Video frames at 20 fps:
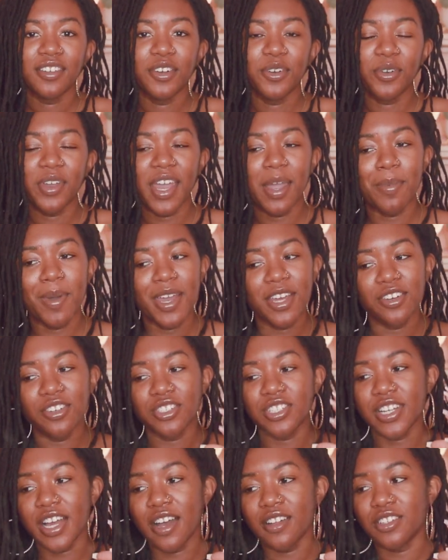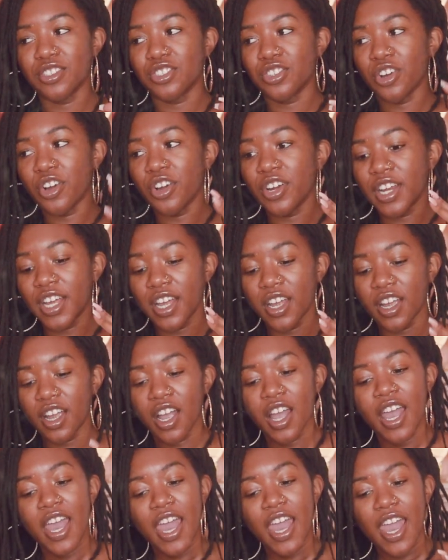Okay, my inner child is hurting
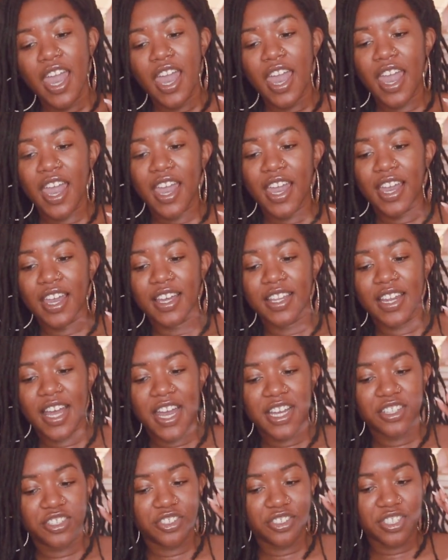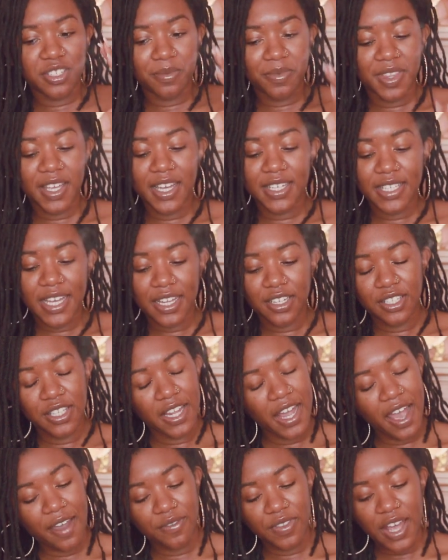and there's some things I
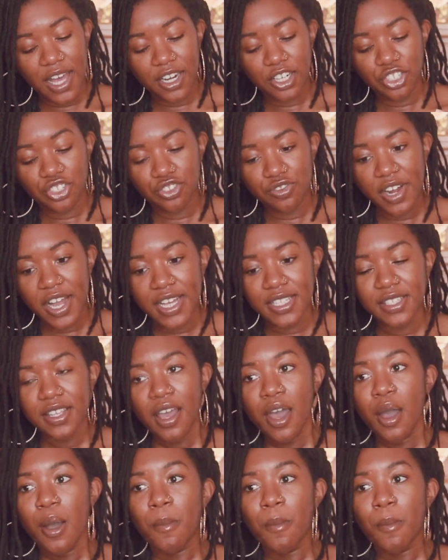have not addressed.